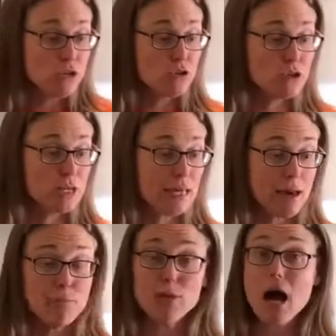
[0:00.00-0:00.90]
You could
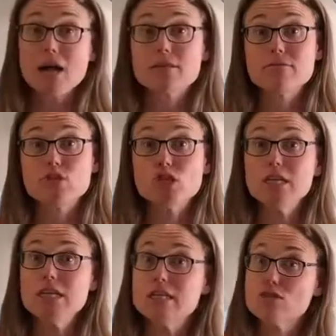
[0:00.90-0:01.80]
get blocks of
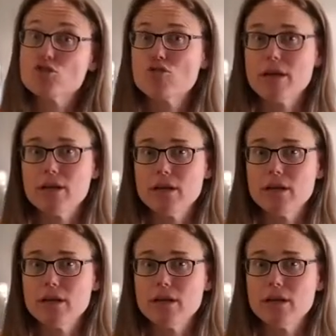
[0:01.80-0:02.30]
cheese and shred